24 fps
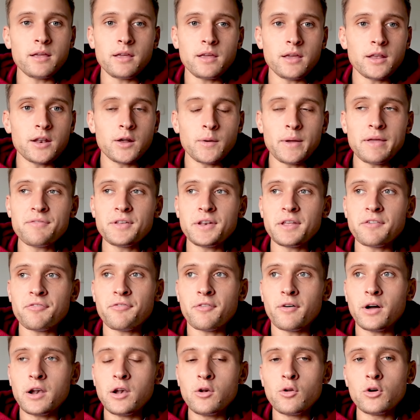Even if
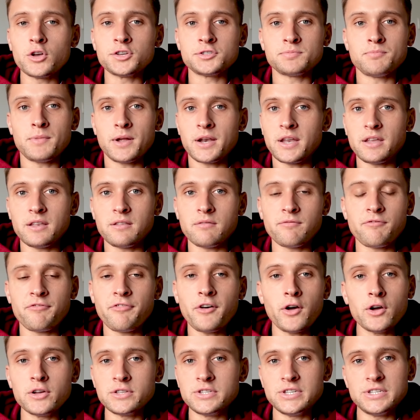I lost money in
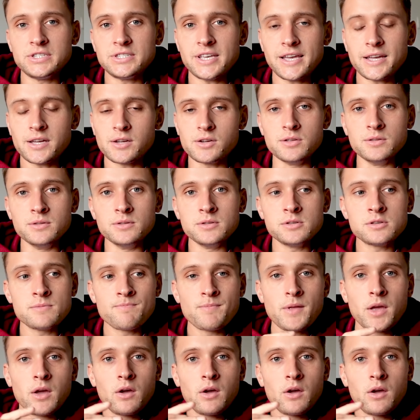30 seconds,